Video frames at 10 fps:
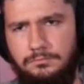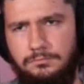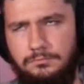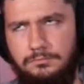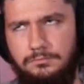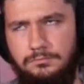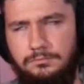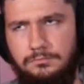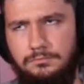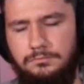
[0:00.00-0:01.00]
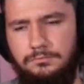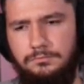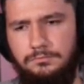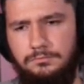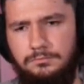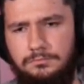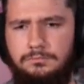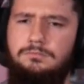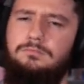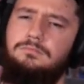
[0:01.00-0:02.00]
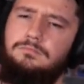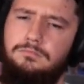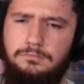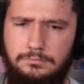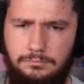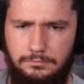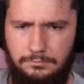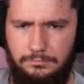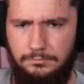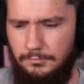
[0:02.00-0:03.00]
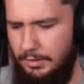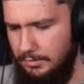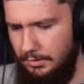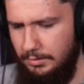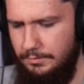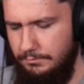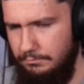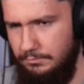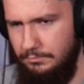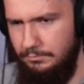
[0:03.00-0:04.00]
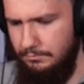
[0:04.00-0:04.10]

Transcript: This person isn't speaking.